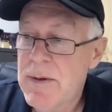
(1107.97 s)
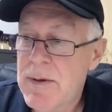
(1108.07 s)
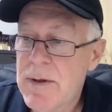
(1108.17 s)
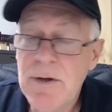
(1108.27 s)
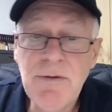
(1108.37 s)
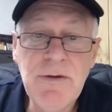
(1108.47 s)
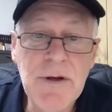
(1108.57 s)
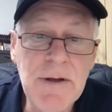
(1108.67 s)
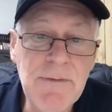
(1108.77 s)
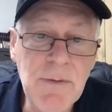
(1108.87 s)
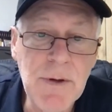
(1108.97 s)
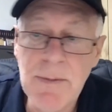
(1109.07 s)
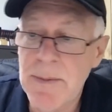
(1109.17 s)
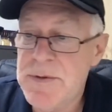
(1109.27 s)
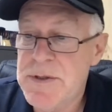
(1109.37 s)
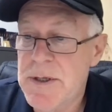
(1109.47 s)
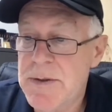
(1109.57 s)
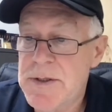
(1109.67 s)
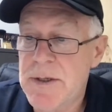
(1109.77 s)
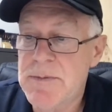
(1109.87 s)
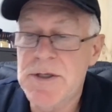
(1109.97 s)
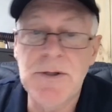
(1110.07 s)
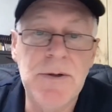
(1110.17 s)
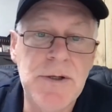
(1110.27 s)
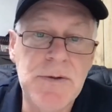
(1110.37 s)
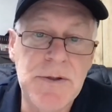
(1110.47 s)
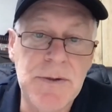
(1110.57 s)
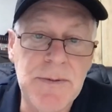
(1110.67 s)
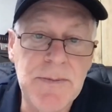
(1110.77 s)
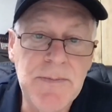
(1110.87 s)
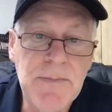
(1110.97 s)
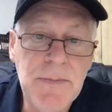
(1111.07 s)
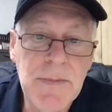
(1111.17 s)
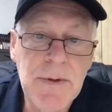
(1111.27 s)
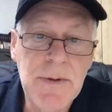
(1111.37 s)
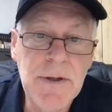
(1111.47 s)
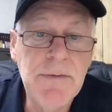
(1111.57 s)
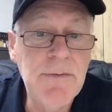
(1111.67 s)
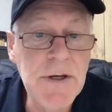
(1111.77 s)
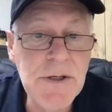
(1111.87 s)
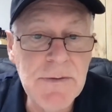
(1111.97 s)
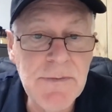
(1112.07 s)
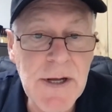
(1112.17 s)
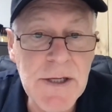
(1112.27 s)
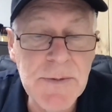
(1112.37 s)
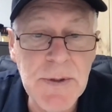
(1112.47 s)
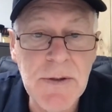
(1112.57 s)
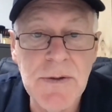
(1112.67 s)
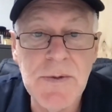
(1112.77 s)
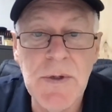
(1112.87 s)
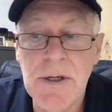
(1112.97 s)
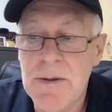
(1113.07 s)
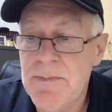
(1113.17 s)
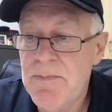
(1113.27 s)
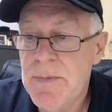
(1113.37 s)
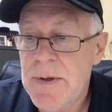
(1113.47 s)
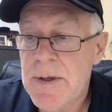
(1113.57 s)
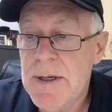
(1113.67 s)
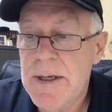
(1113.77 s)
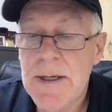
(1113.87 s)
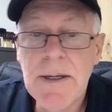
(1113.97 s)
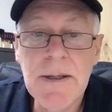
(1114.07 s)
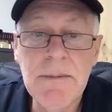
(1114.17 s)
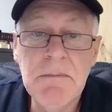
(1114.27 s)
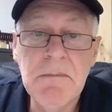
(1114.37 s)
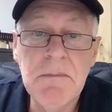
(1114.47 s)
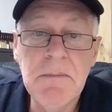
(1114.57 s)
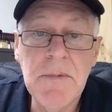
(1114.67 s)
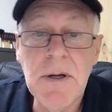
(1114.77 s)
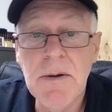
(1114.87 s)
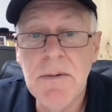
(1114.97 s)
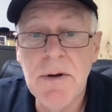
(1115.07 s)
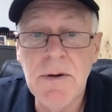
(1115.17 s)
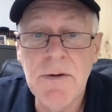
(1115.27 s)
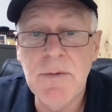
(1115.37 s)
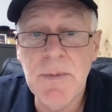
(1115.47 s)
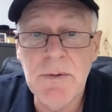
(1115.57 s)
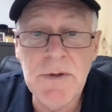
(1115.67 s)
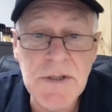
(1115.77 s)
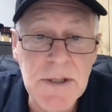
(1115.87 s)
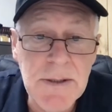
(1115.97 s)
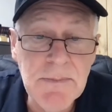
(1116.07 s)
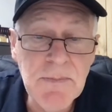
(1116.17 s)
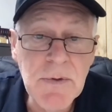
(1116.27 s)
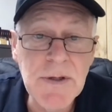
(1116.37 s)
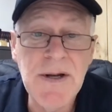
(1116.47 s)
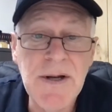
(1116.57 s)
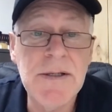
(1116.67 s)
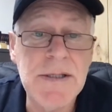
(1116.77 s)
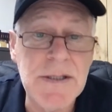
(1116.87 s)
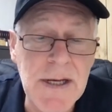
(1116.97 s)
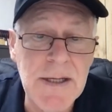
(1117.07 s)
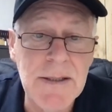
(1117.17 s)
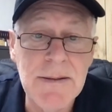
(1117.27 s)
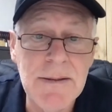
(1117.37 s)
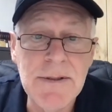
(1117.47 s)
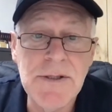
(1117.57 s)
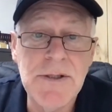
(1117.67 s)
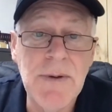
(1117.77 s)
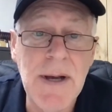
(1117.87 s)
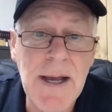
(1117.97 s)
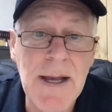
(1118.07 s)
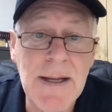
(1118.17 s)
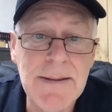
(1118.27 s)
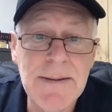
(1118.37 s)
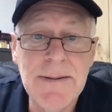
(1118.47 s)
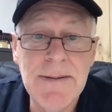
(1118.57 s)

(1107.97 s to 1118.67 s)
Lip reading: interestingly, 41% said, I'm just not interested. Now, the friction of that is because, well, it's a bit risky. I don't understand it. It's too hard.